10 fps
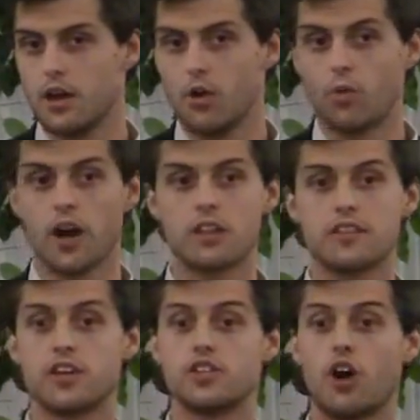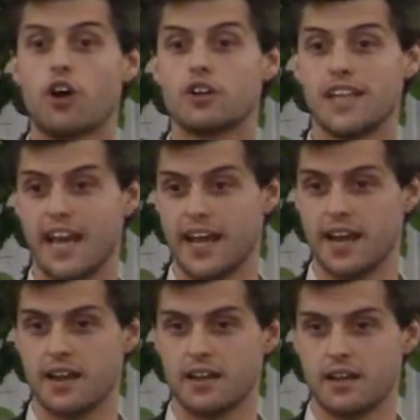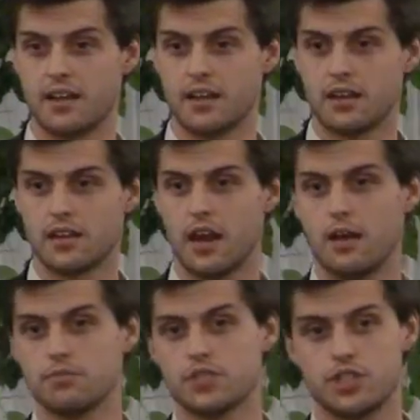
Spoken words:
where the Tartan comes